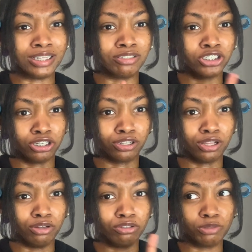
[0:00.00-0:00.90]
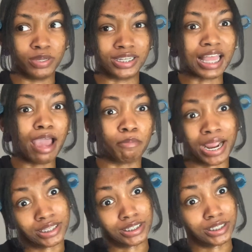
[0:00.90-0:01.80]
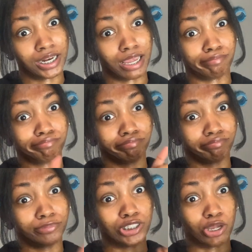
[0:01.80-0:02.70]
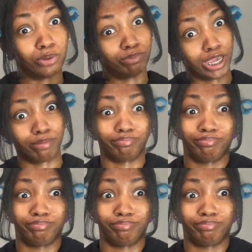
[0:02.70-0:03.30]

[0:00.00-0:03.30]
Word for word: cheer clothes because I had practice today. So, yeah.